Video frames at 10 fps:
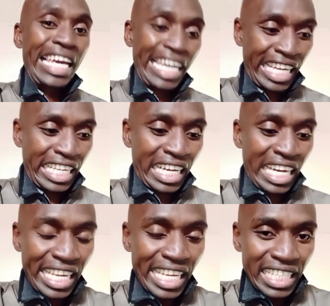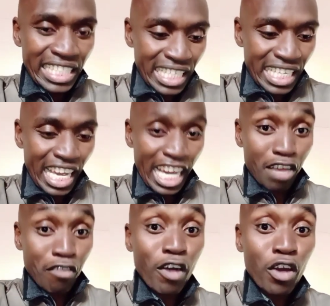in creating an
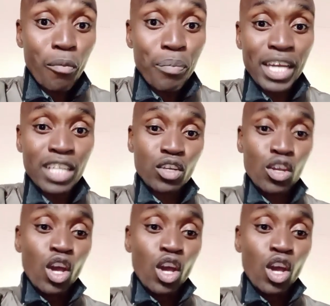environment